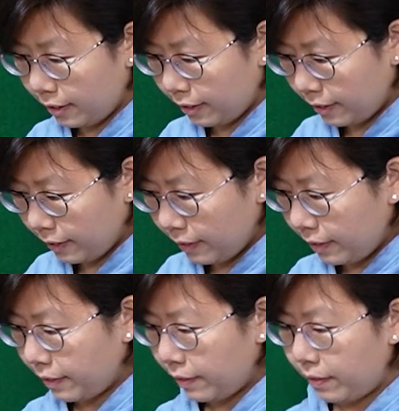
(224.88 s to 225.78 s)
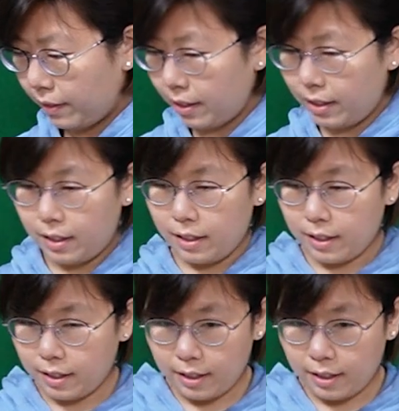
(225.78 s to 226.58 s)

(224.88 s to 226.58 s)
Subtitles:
Nobody speaks.